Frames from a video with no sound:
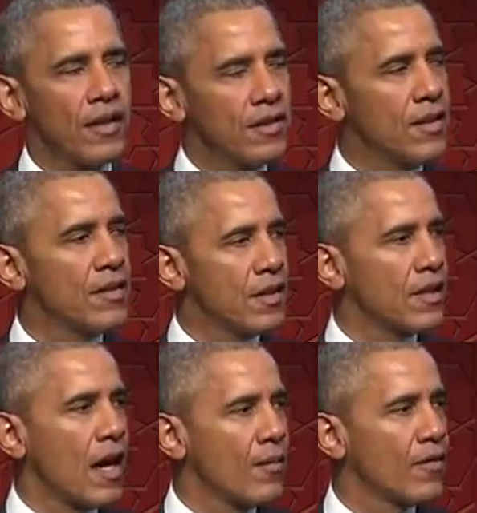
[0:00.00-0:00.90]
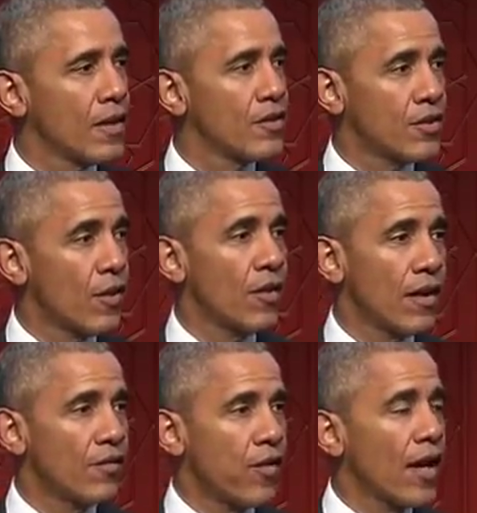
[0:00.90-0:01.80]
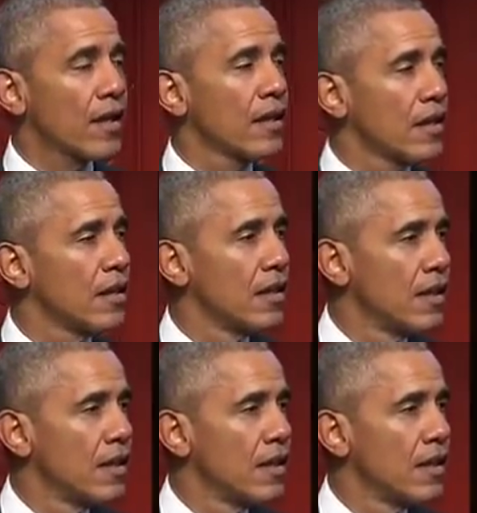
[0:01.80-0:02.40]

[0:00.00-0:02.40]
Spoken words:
this is a time of concern and, frankly,